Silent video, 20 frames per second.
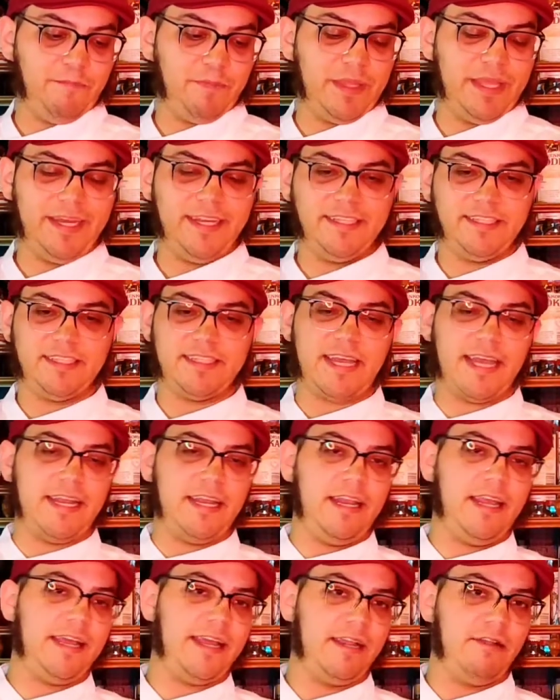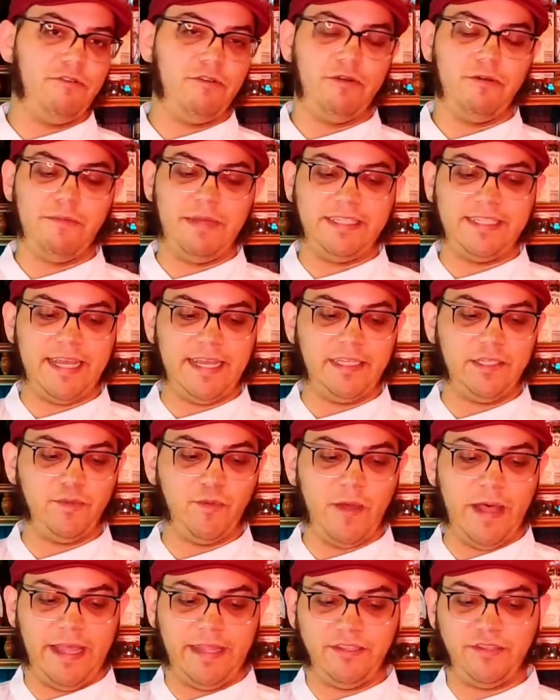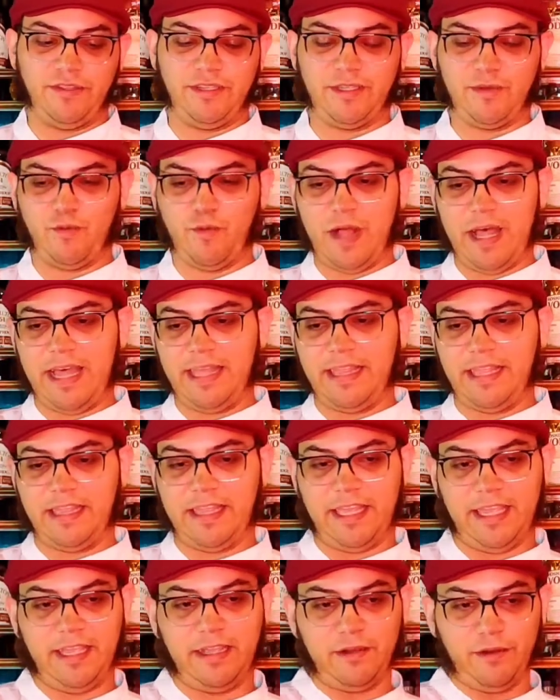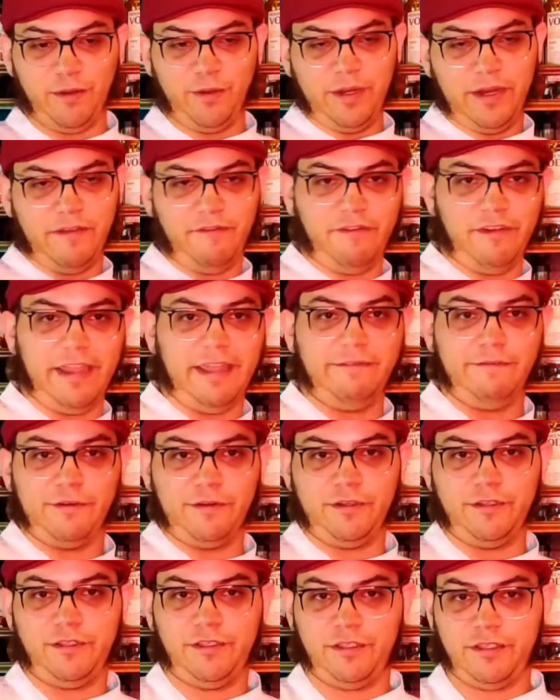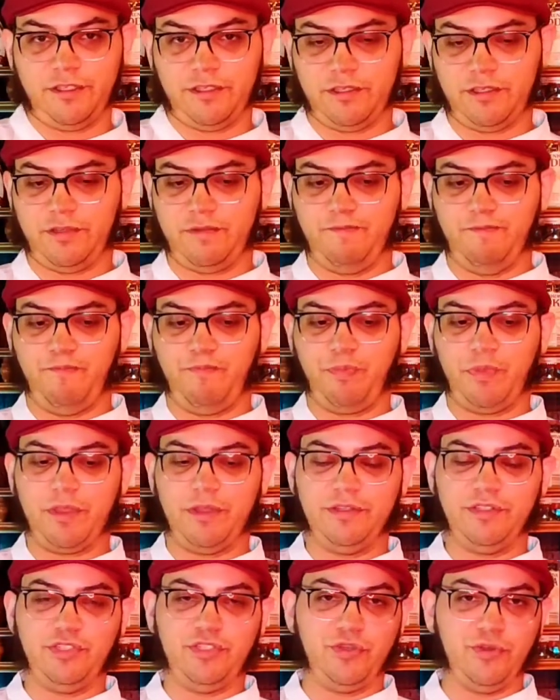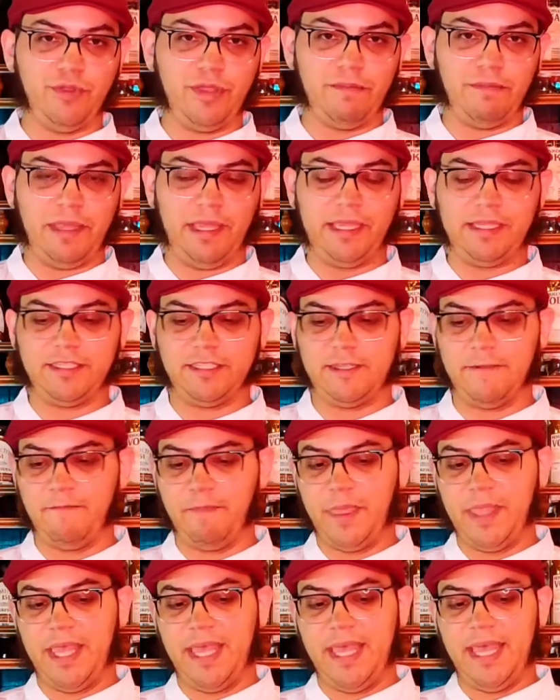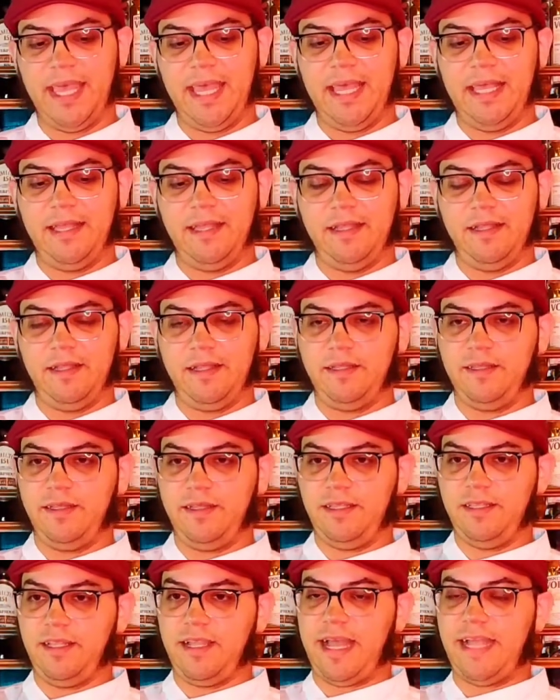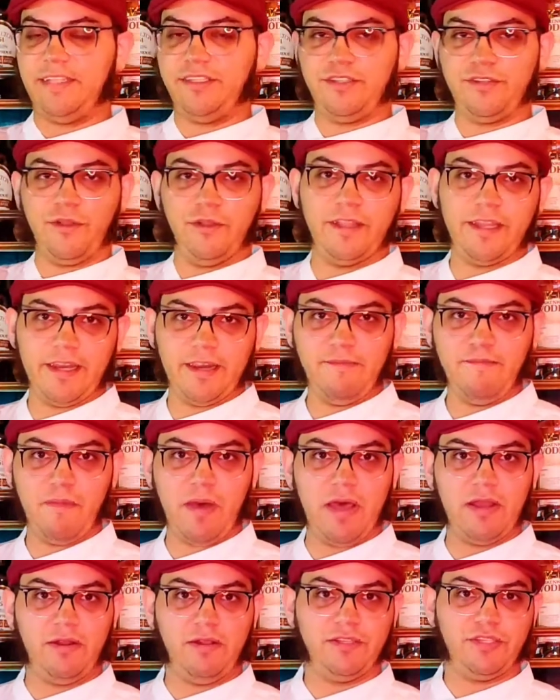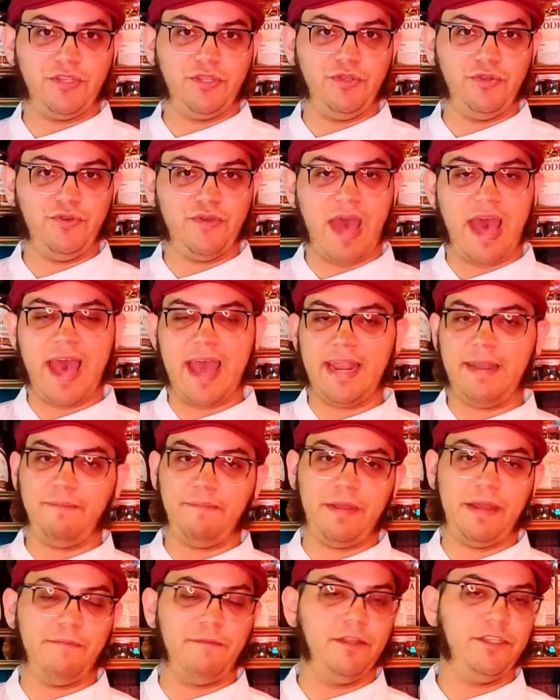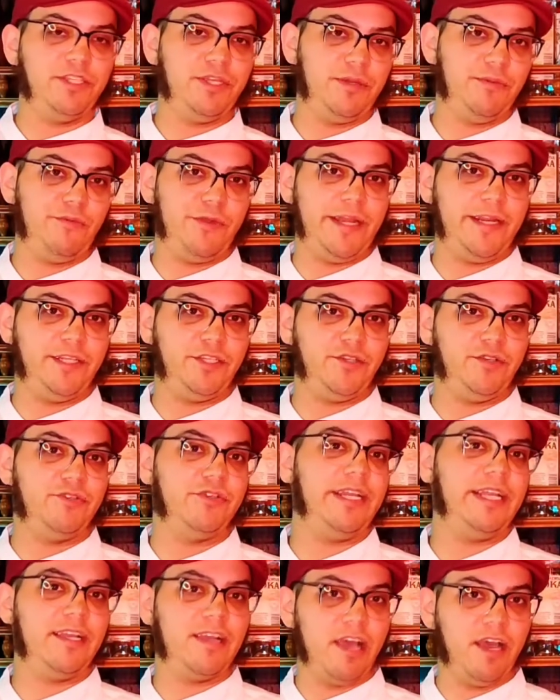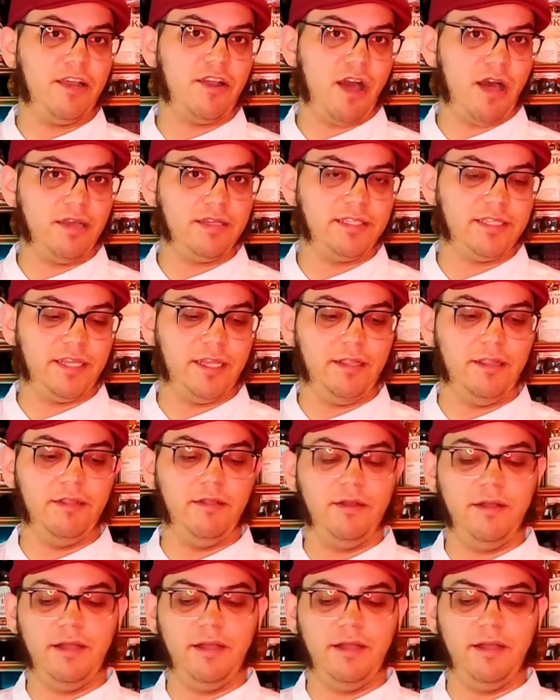It is kind of like an aromatized wine, so it's a wine that they included flavors to the mix and sold it in bottles. You had pretty much a ready-to-drink cocktail.